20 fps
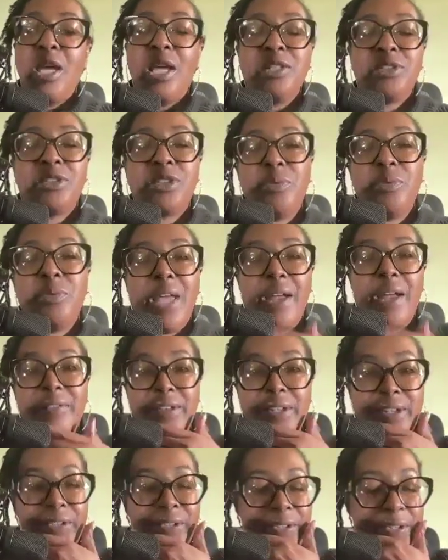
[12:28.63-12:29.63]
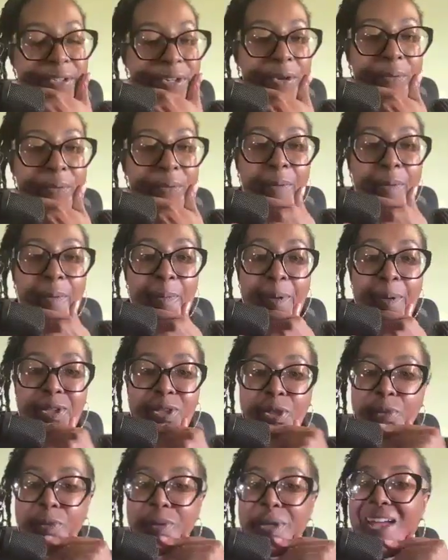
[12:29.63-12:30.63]
And so we have to, we want to
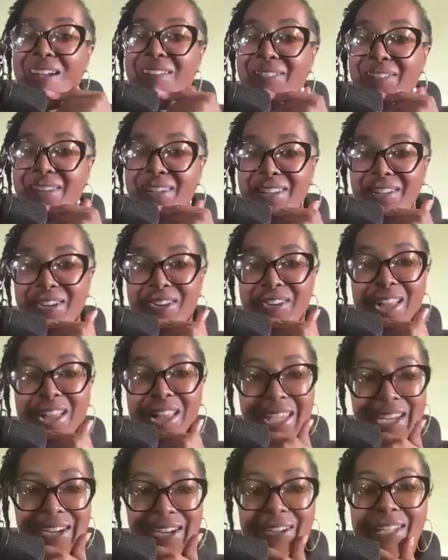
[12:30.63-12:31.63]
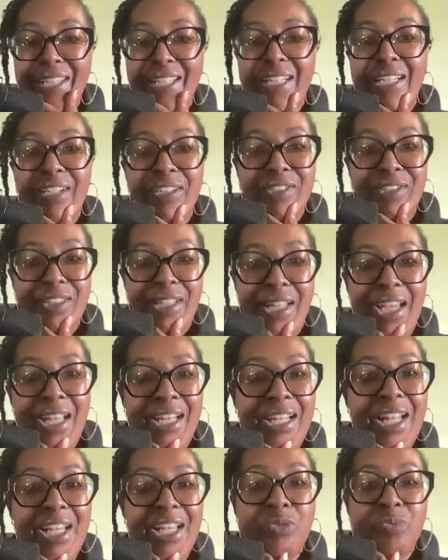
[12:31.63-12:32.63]
make sure we have, clarity and
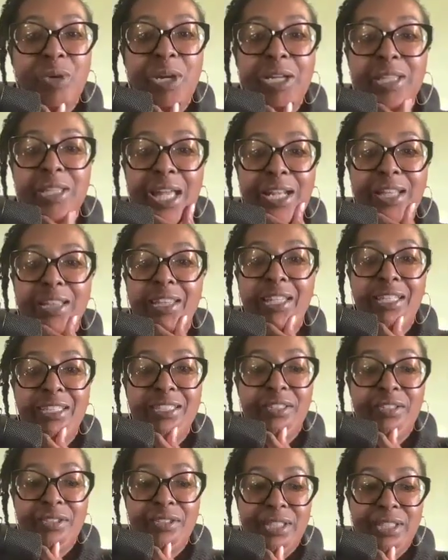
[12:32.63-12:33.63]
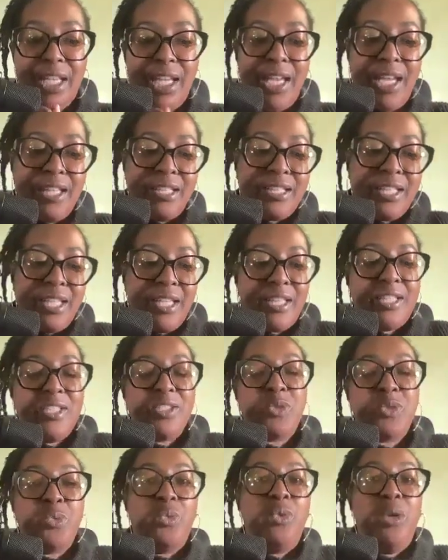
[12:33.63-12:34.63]
understanding. That's why a lot of things they'll say, hey, take
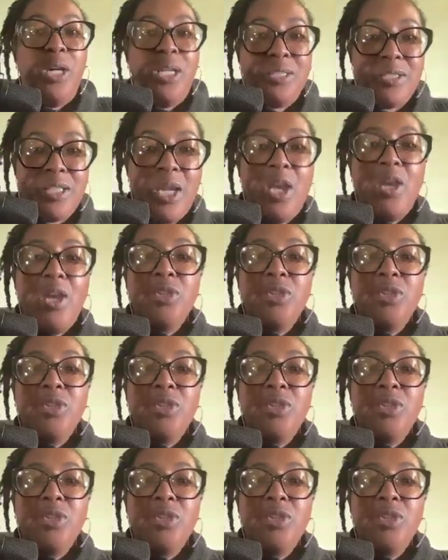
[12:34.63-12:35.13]
this once.